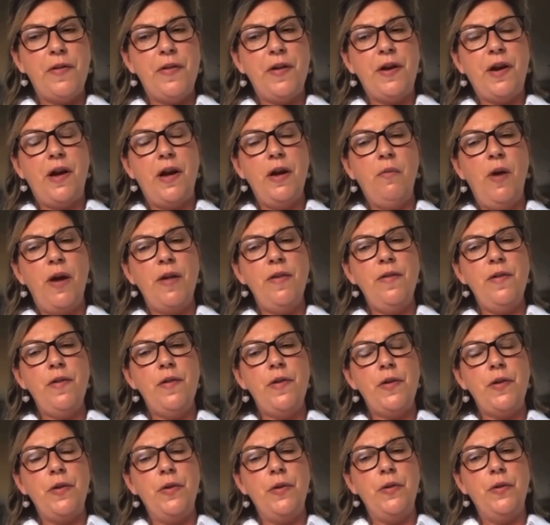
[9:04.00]
that I went
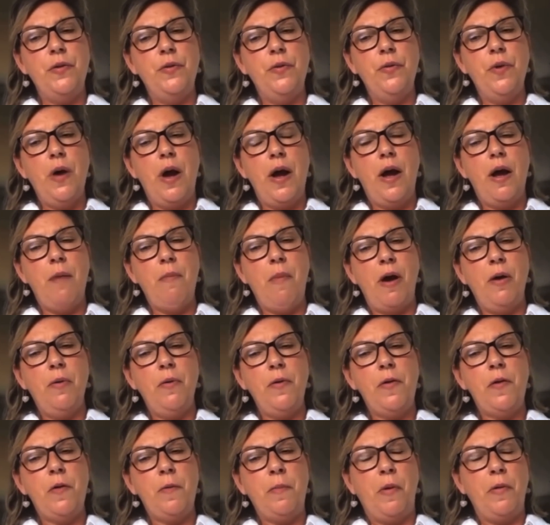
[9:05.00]
to, I
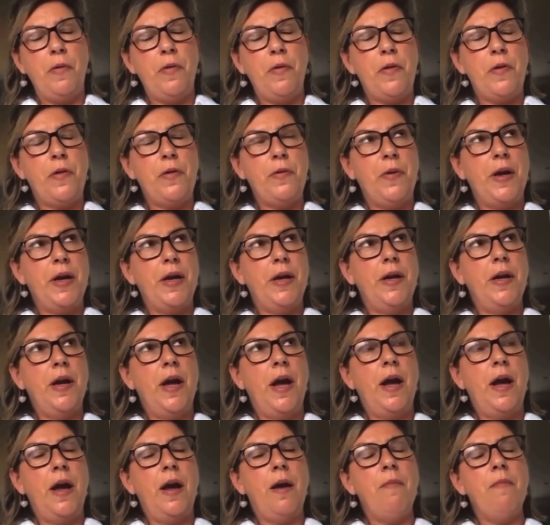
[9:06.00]
was sponsoring
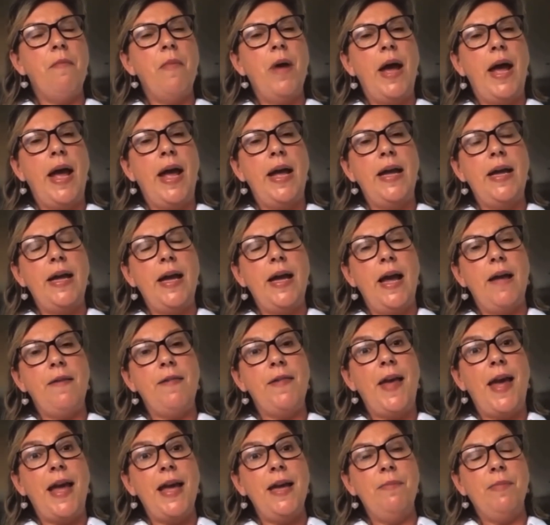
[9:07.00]
a
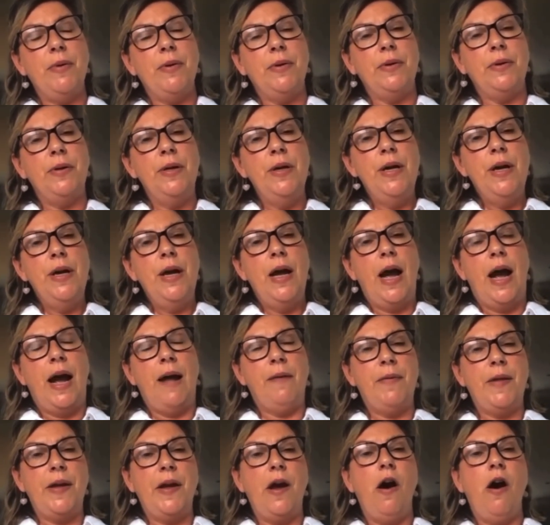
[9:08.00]
table
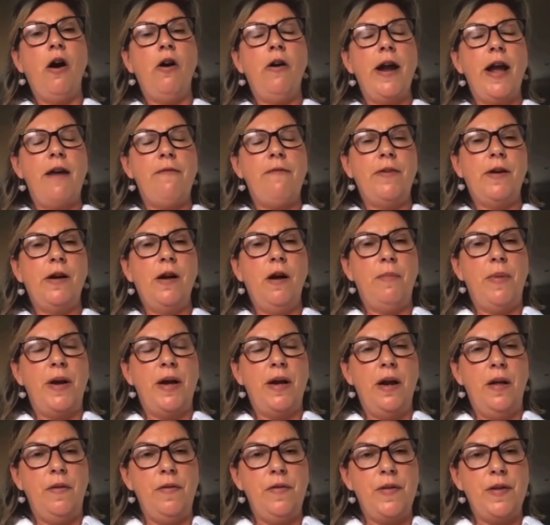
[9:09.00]
at the RAF Club in
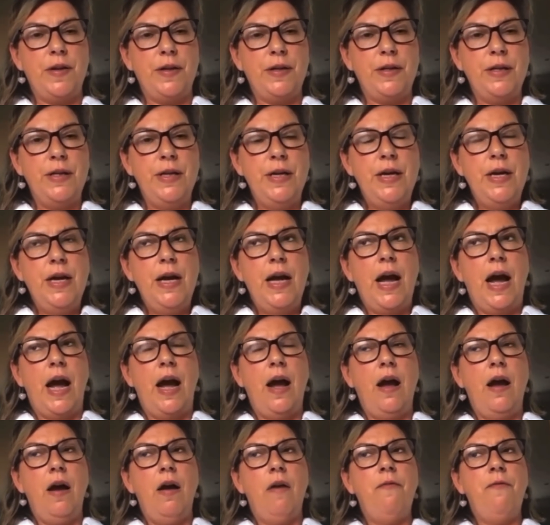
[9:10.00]
London
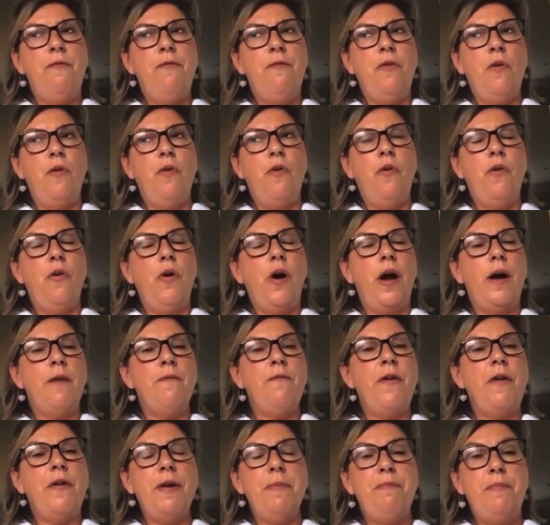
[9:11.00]
for a
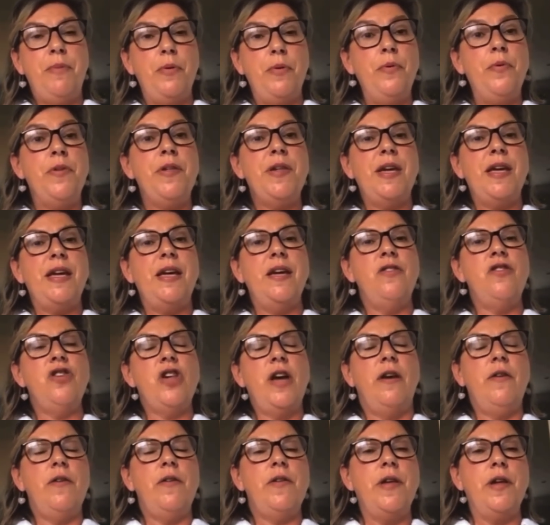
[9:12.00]
very boutique
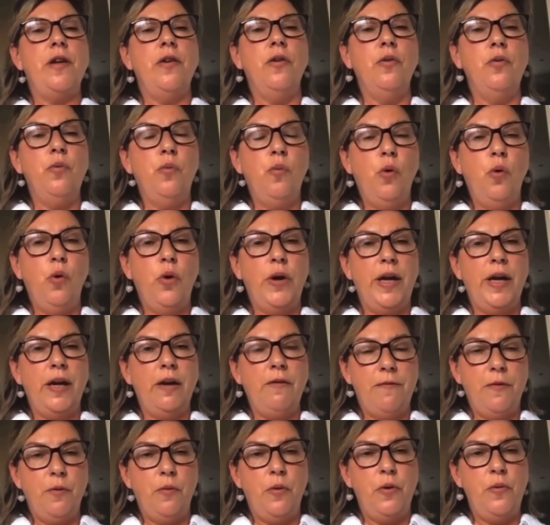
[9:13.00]
charity called Walking
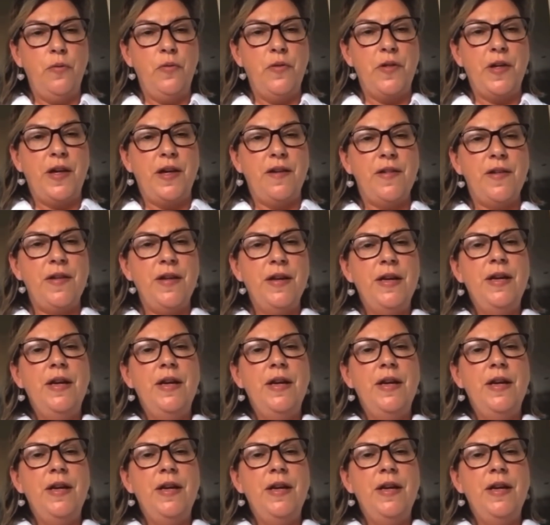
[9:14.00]
for Wounded.